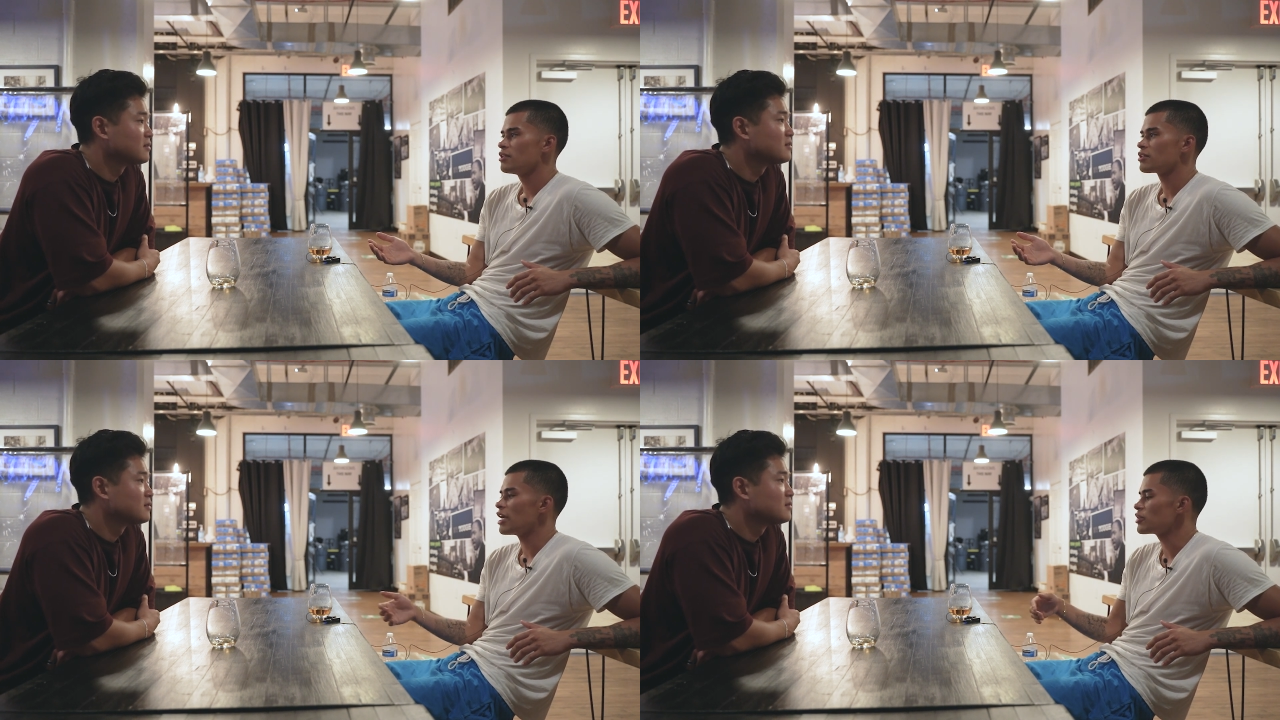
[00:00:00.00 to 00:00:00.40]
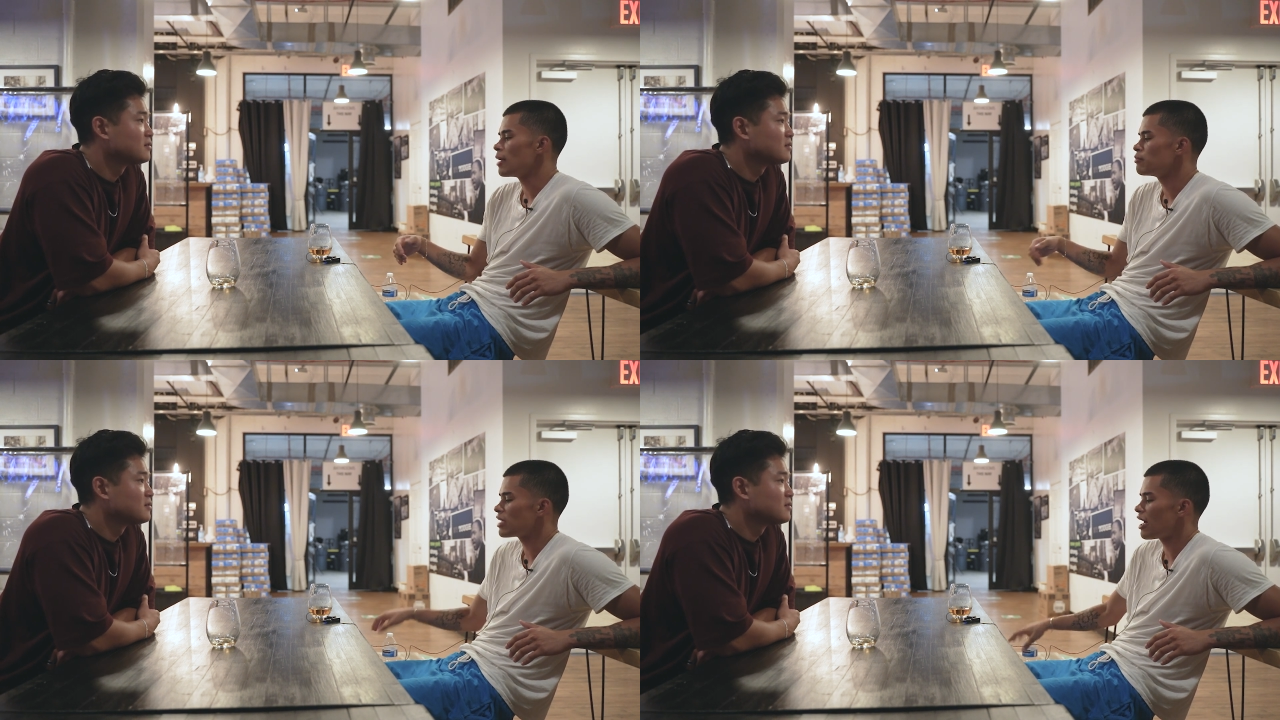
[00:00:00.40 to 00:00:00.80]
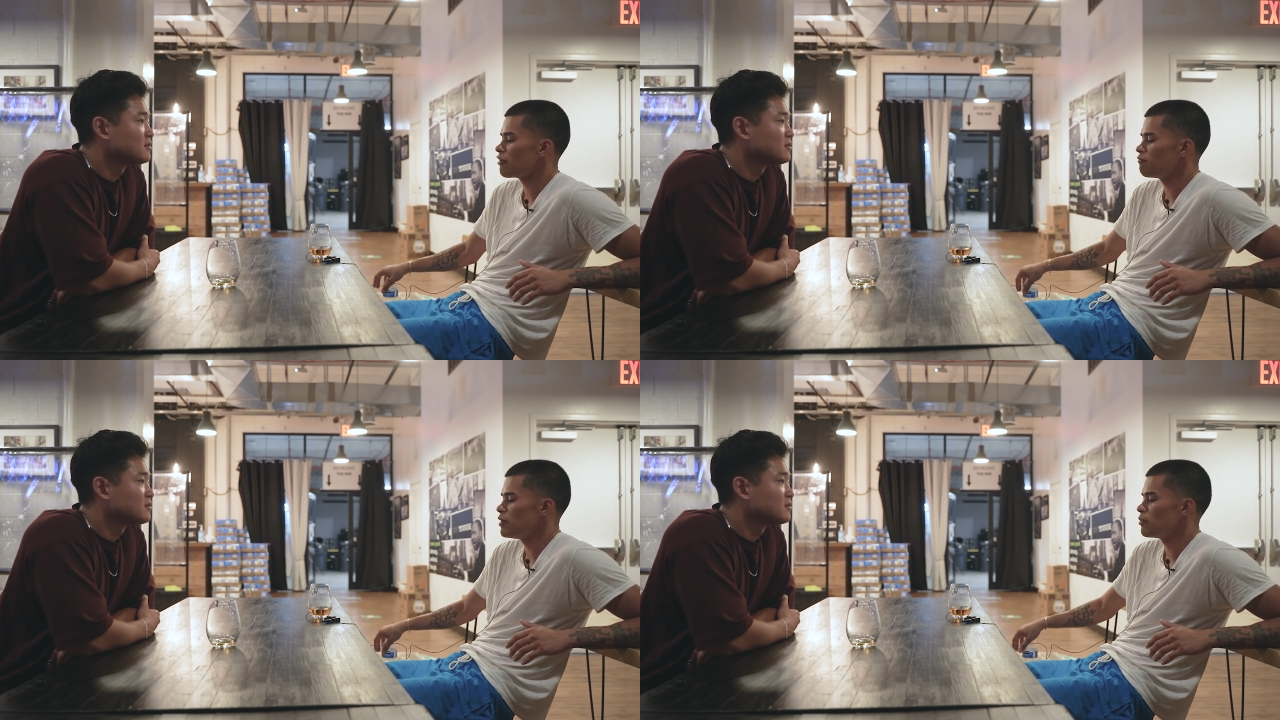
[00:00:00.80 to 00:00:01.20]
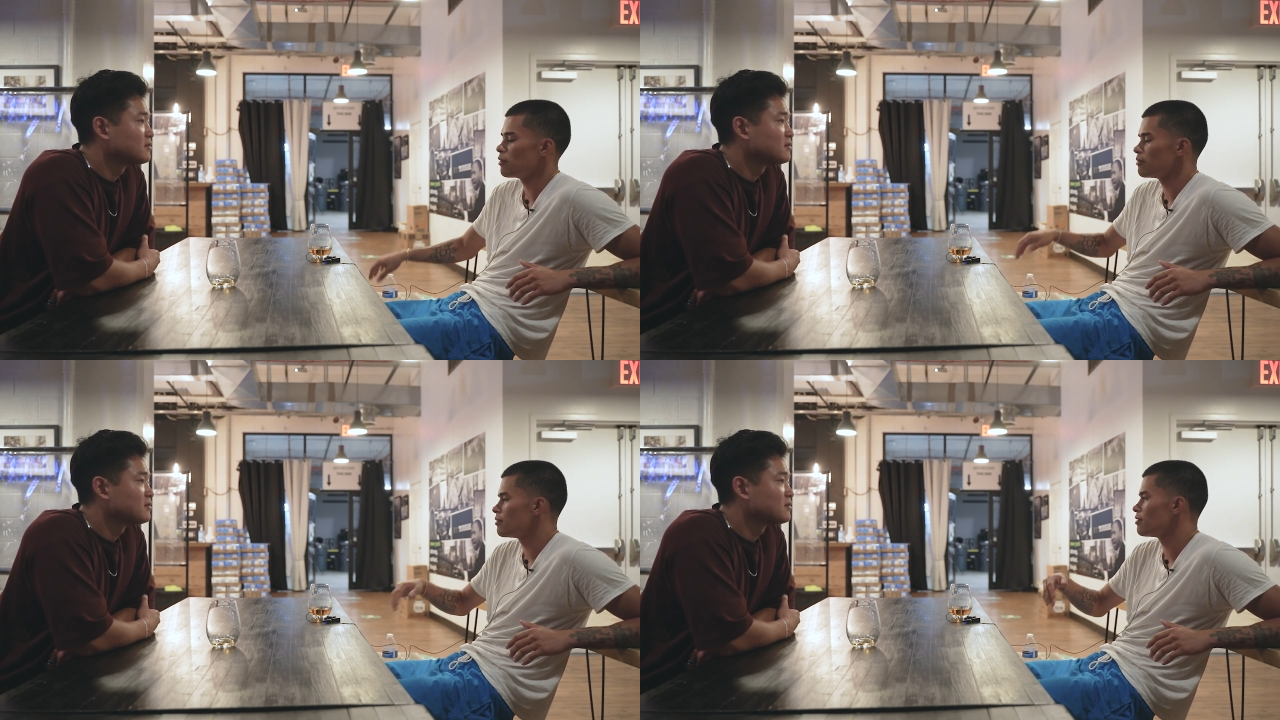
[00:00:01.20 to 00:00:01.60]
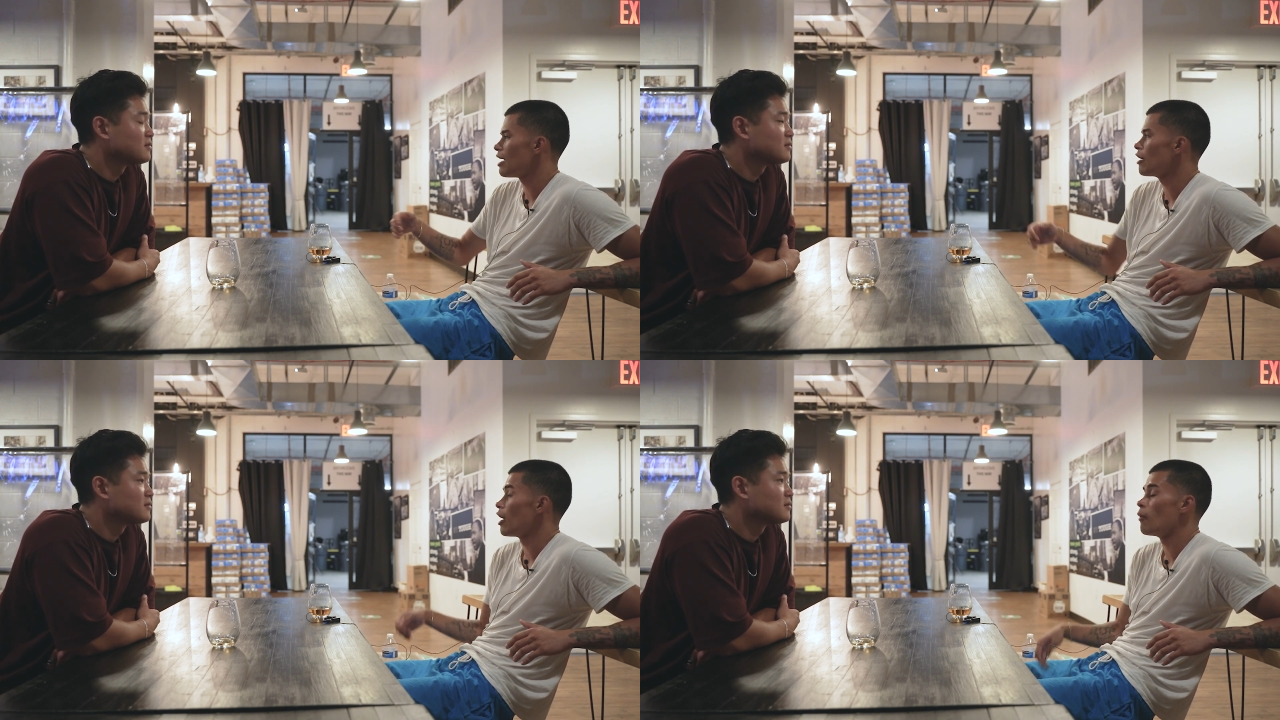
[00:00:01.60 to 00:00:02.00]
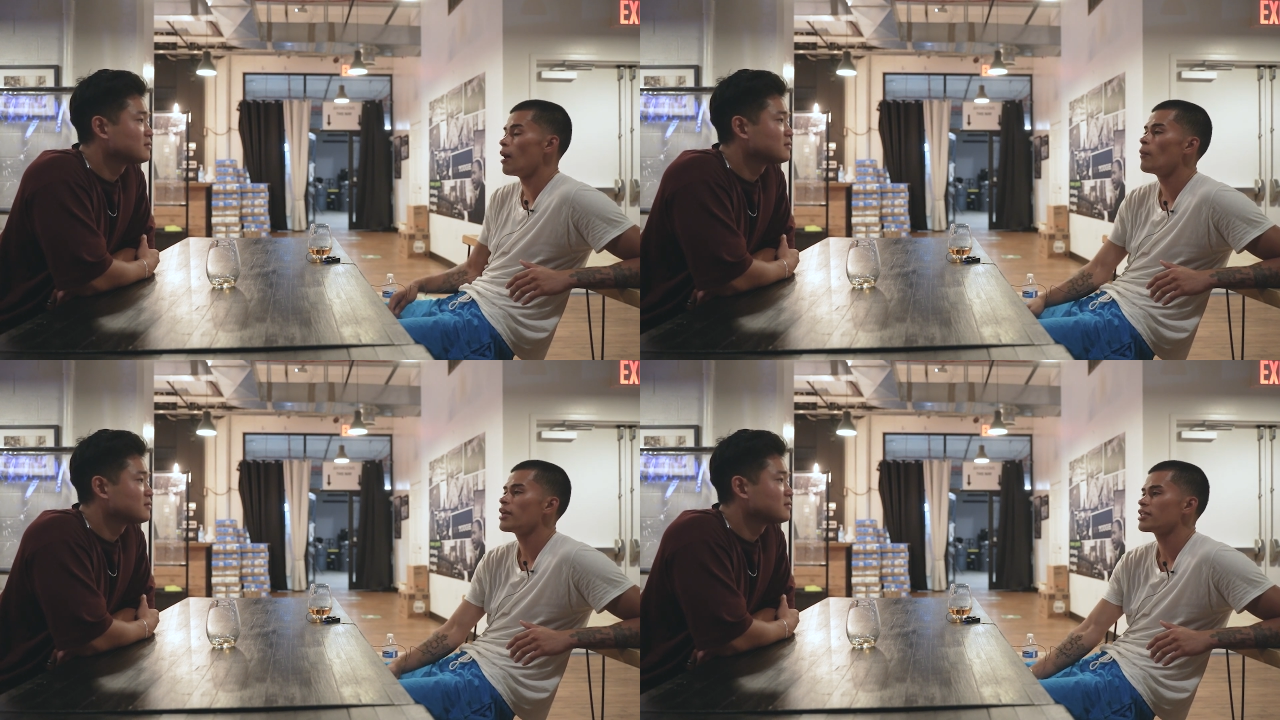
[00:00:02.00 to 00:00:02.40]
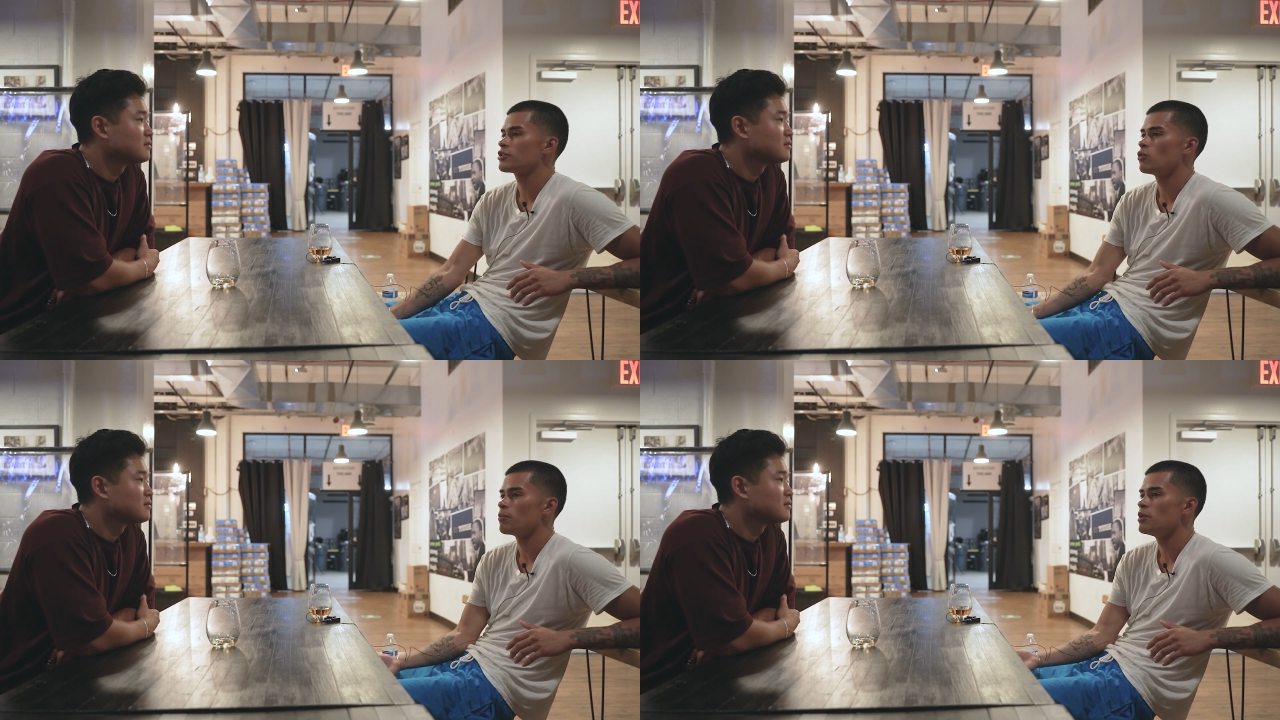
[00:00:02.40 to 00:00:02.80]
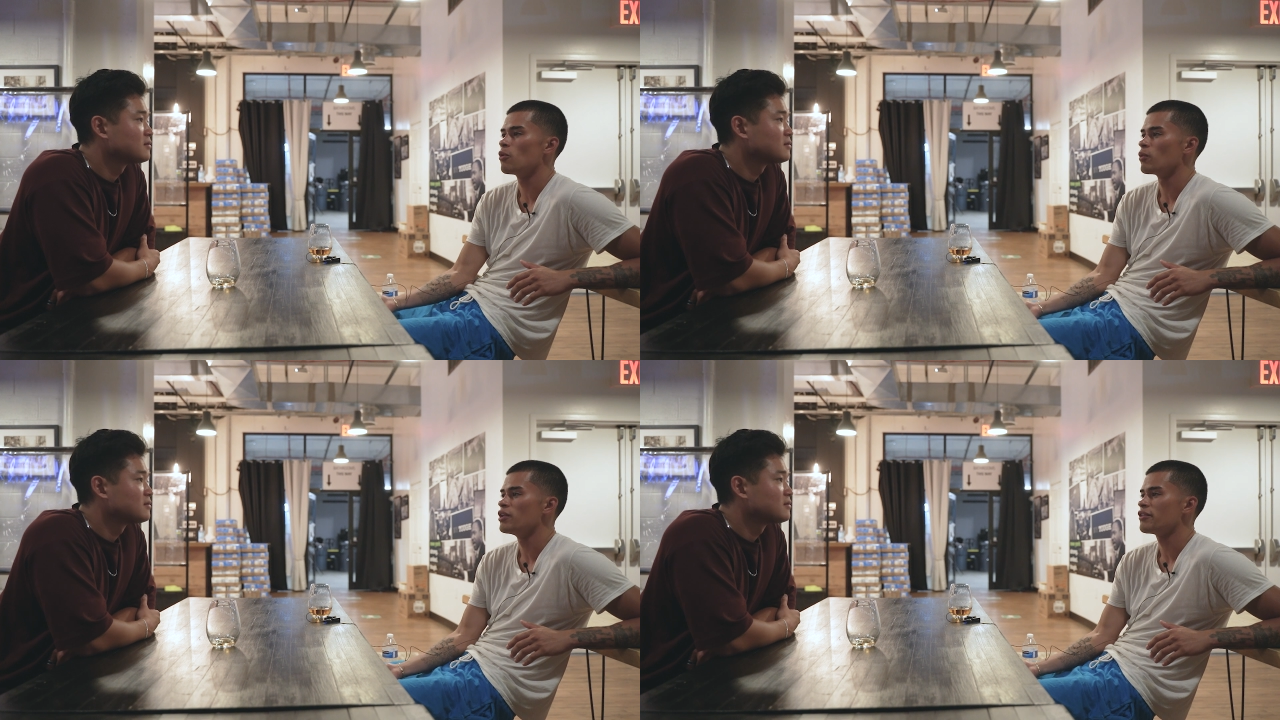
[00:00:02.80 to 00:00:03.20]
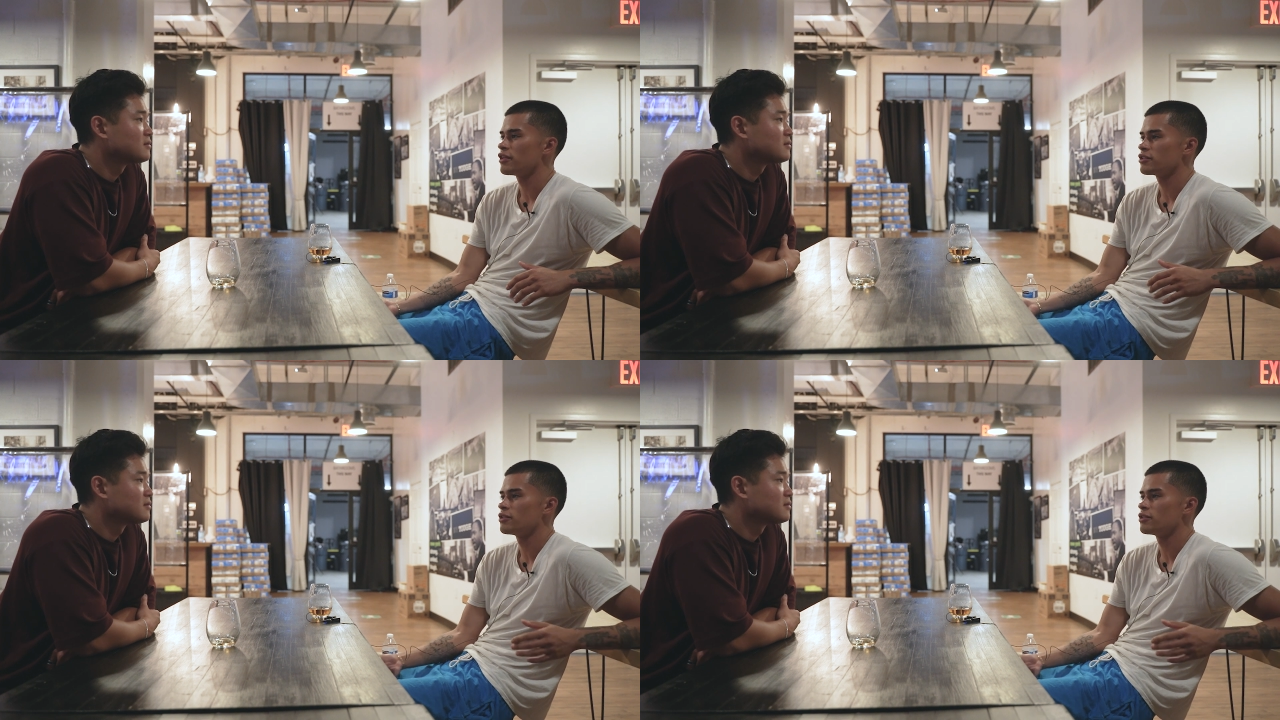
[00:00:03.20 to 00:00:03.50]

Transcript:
Speaker 1: So I just I'm tired of people. I don't know. I, I want to get to what people really think